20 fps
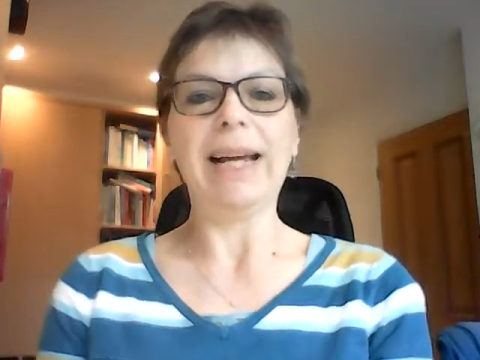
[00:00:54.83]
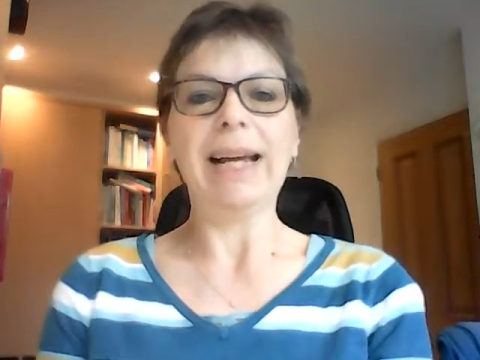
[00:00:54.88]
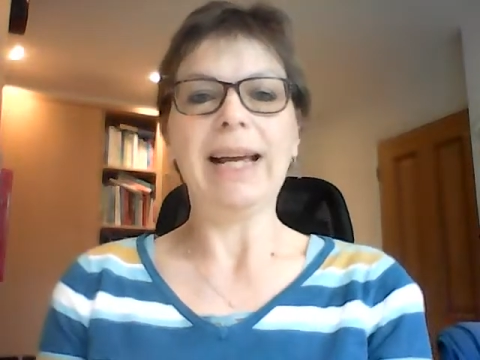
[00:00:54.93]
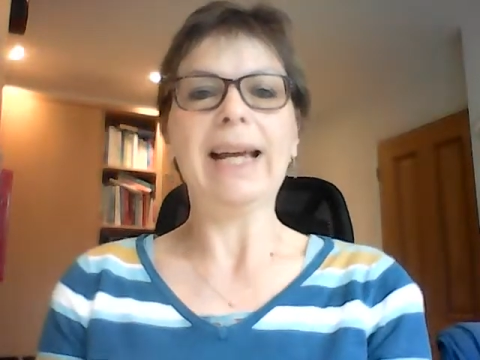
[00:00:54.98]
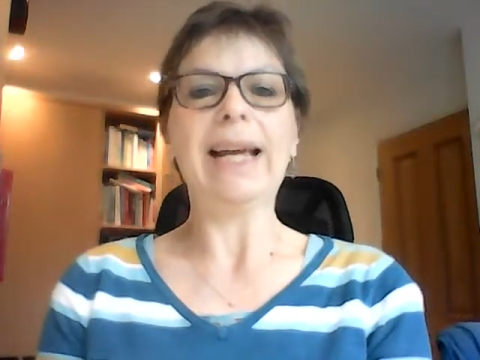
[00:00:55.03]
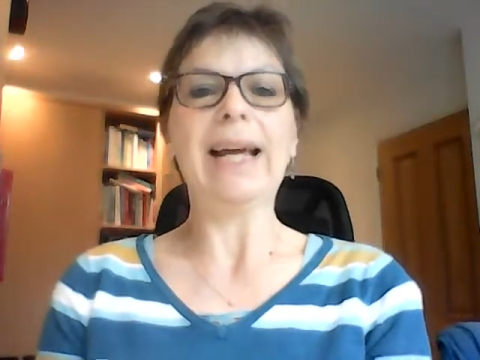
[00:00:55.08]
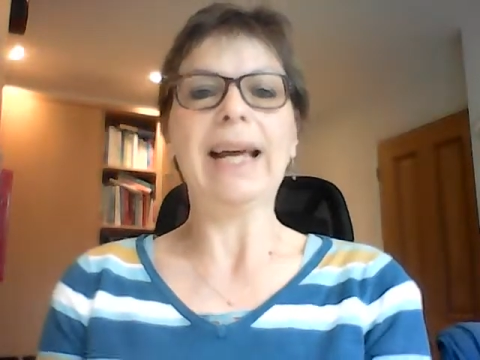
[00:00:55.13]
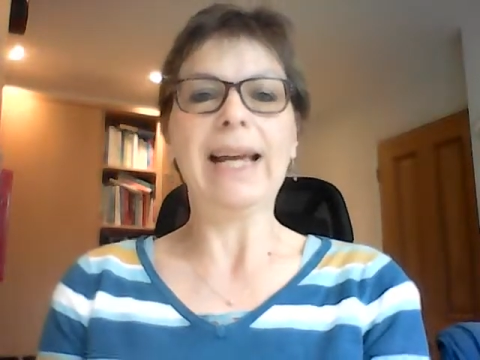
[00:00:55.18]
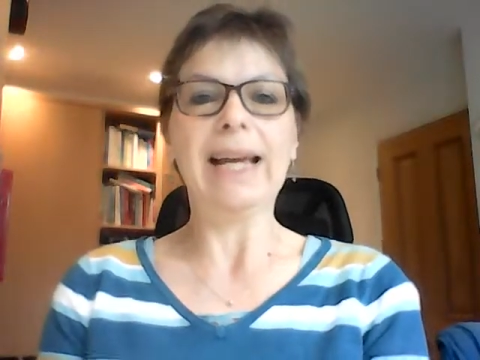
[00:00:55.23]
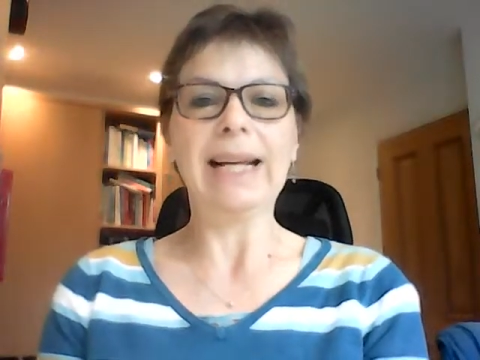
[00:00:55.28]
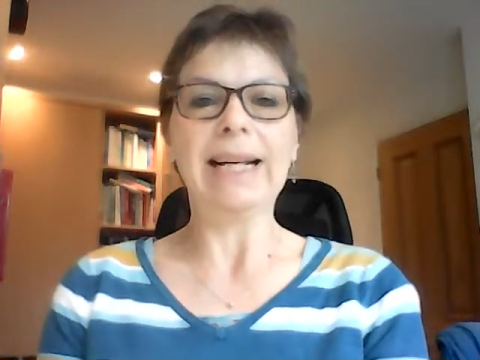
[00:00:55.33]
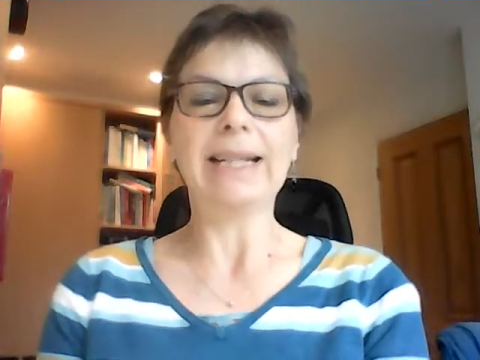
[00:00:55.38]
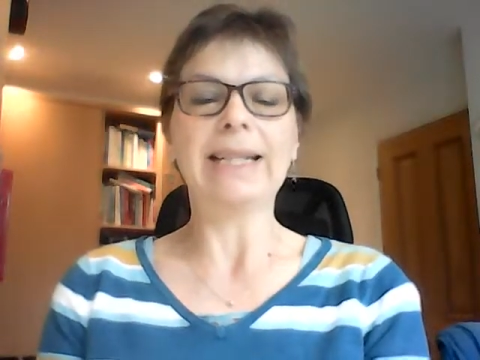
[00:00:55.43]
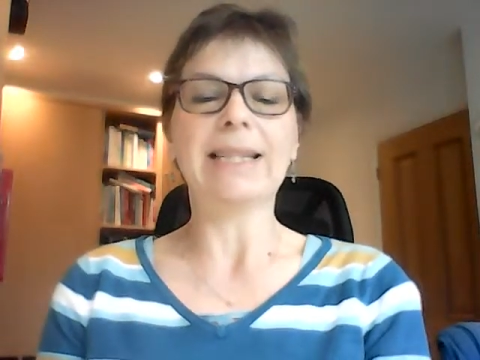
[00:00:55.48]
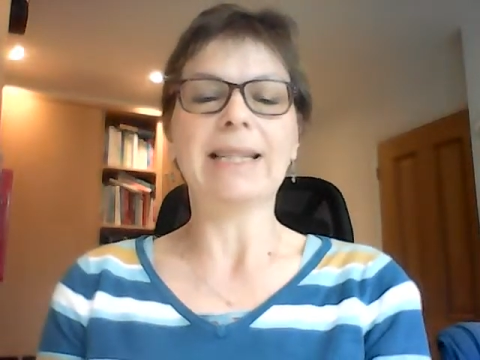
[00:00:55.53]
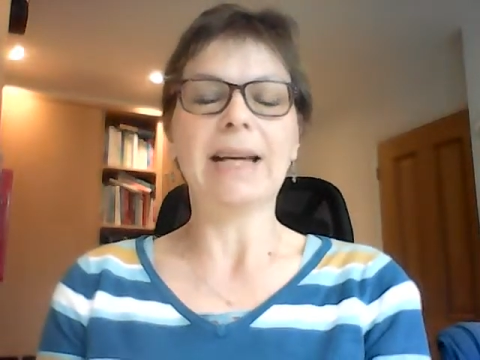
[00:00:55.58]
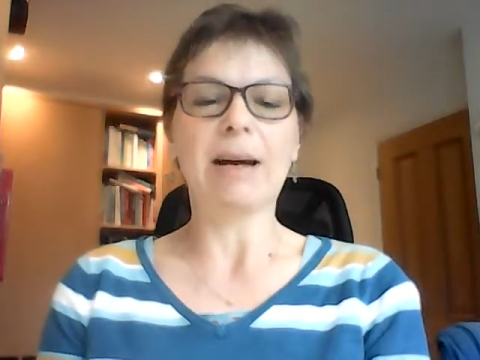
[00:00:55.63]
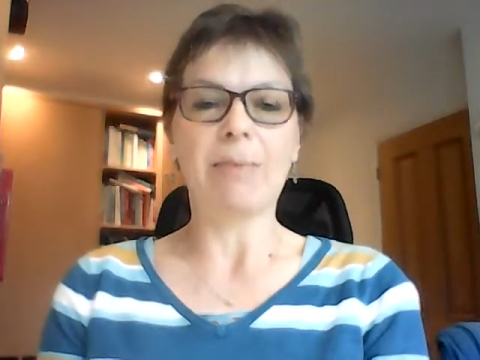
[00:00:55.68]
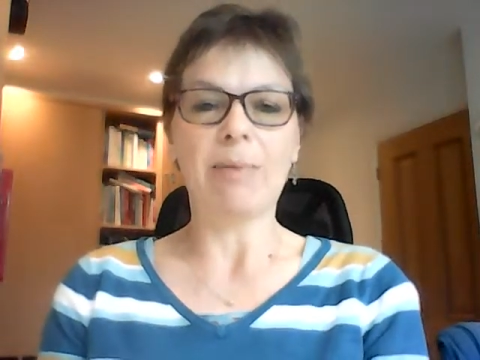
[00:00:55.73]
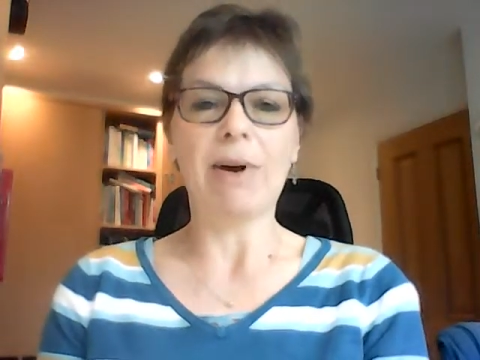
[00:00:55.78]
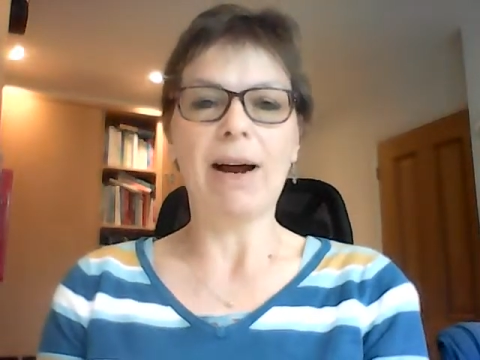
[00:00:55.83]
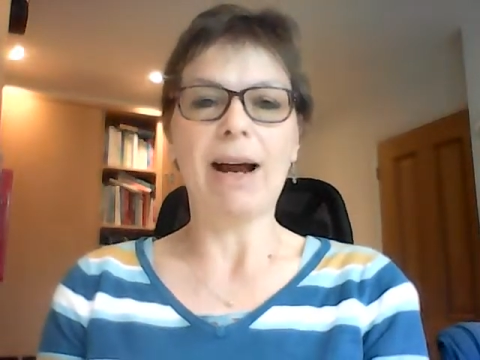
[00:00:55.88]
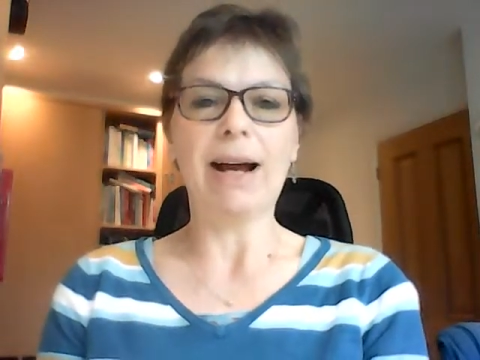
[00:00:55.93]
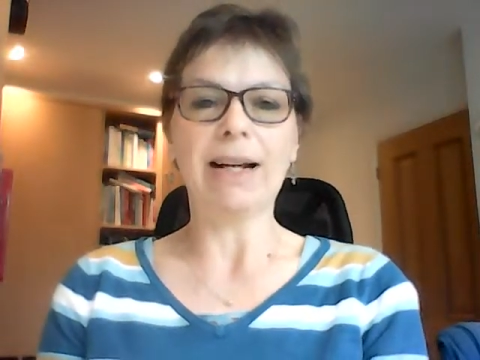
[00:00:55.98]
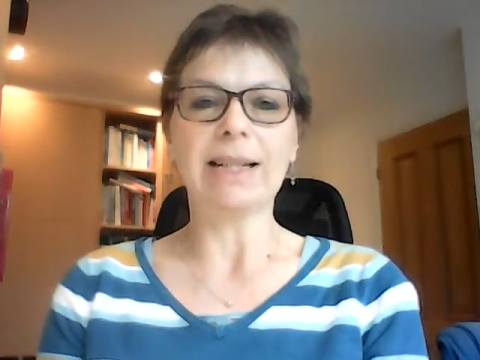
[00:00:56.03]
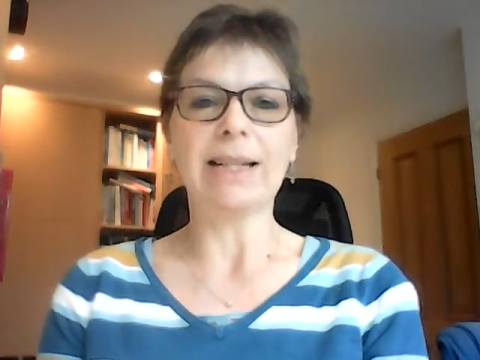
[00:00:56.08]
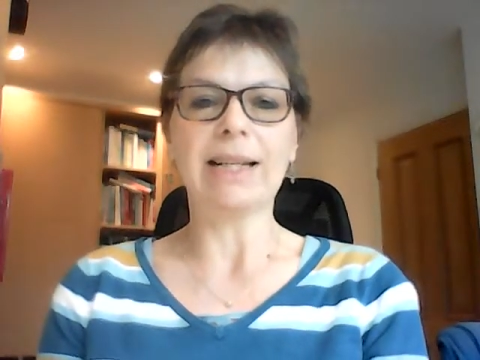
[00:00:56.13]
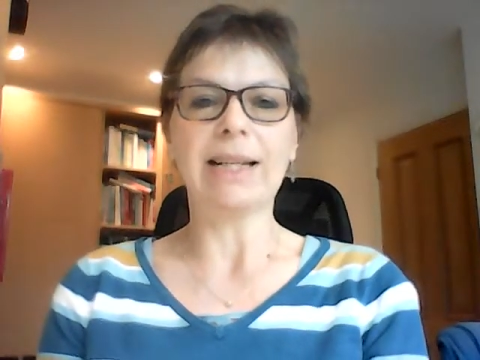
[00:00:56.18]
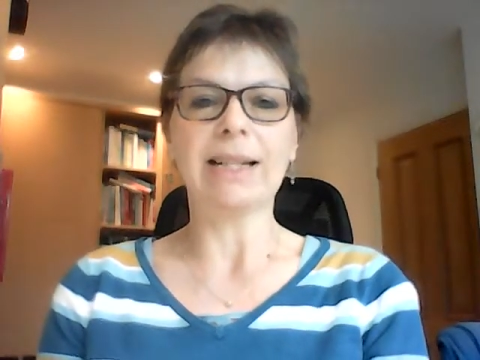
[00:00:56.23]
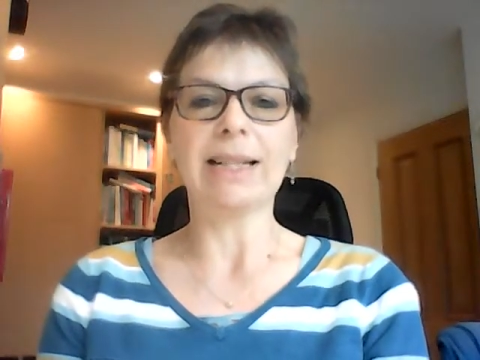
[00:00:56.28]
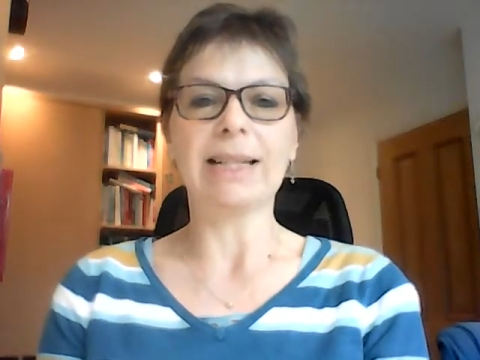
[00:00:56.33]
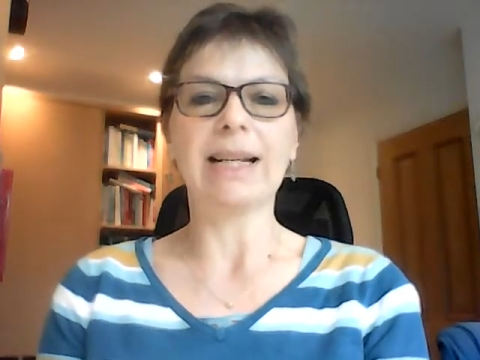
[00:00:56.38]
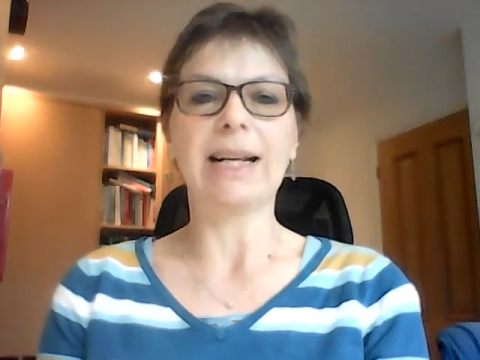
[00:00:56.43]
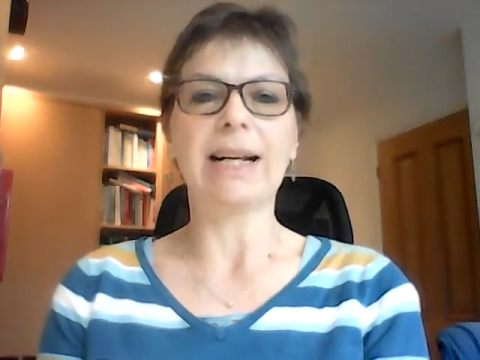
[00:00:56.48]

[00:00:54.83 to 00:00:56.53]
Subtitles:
It is a practice,